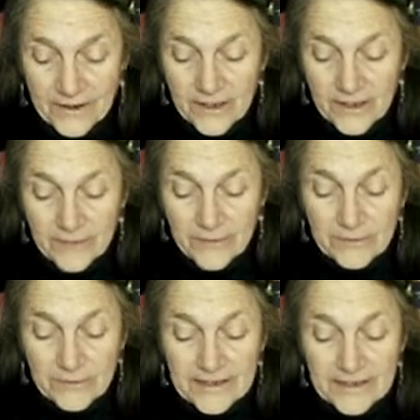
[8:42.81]
Human
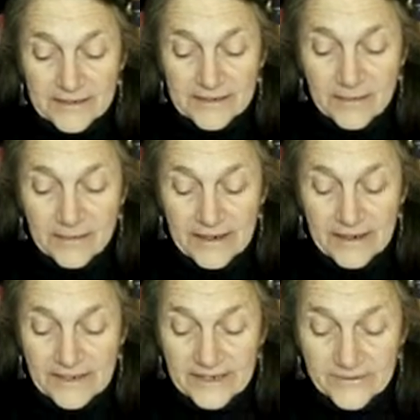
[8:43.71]
beings are by
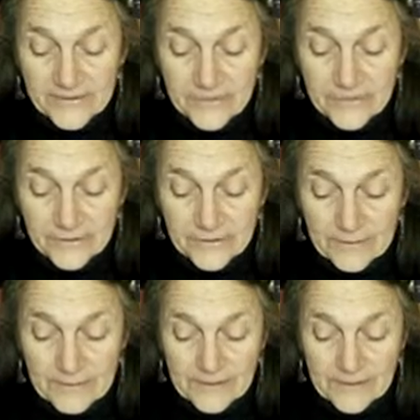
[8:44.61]
nature
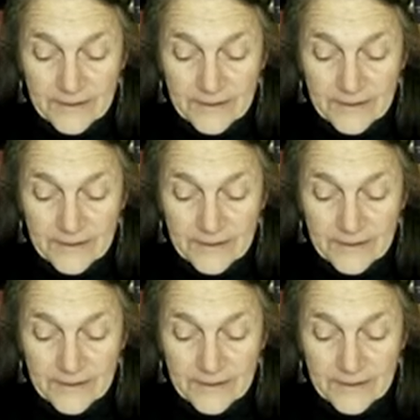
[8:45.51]
vulnerable,